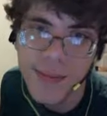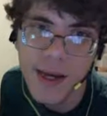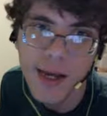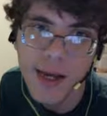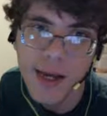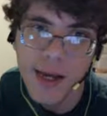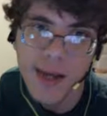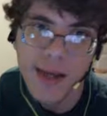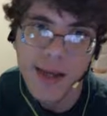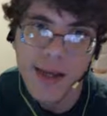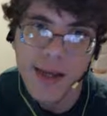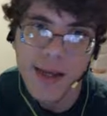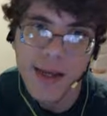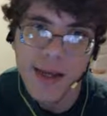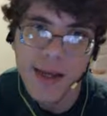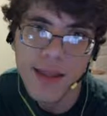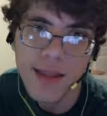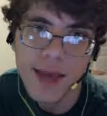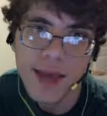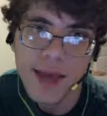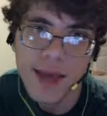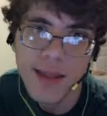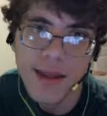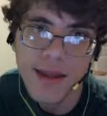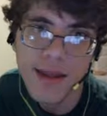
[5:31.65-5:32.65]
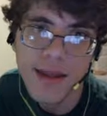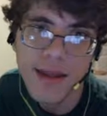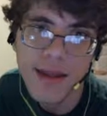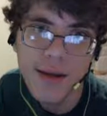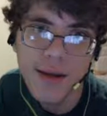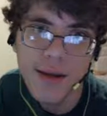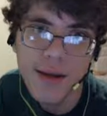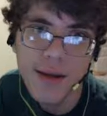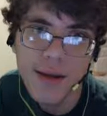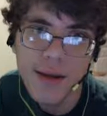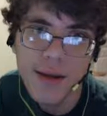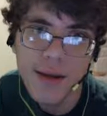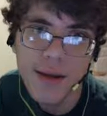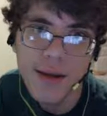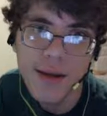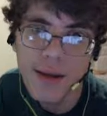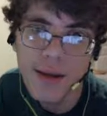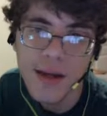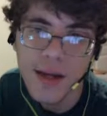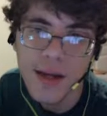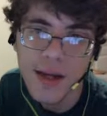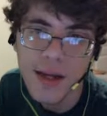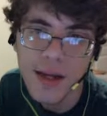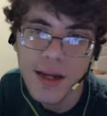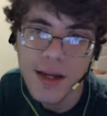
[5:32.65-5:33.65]
I can click that,
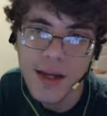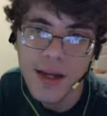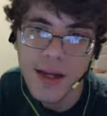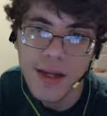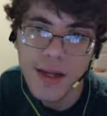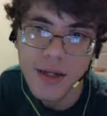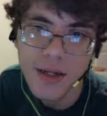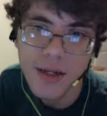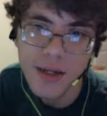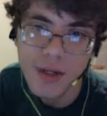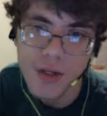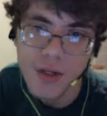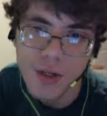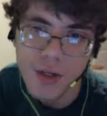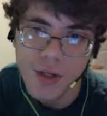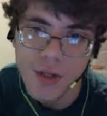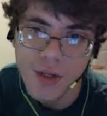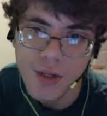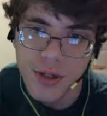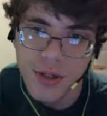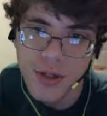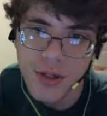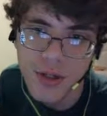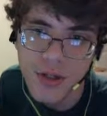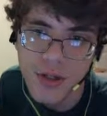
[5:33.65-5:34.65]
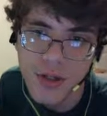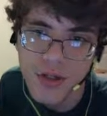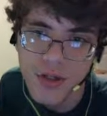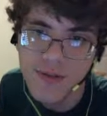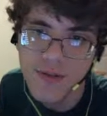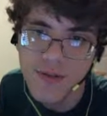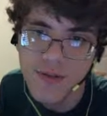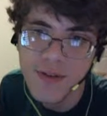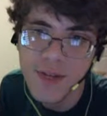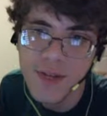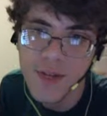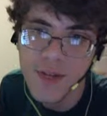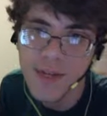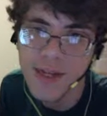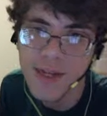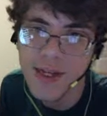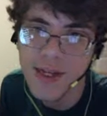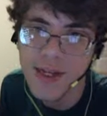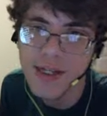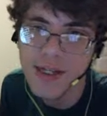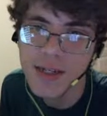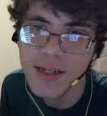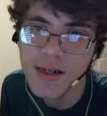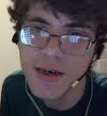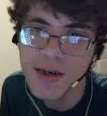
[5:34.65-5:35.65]
and it should flip
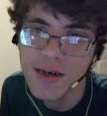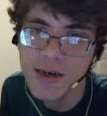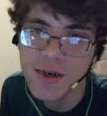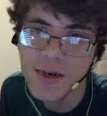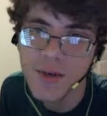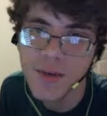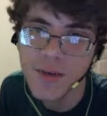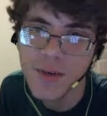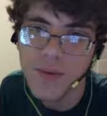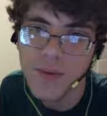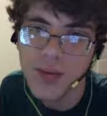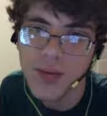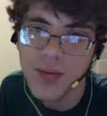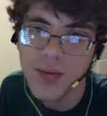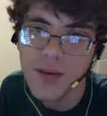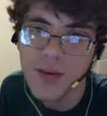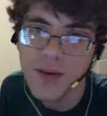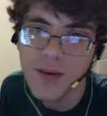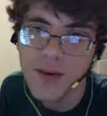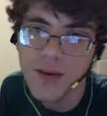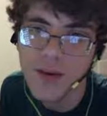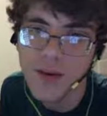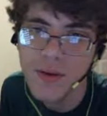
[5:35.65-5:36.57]
it. Oh, wait, no.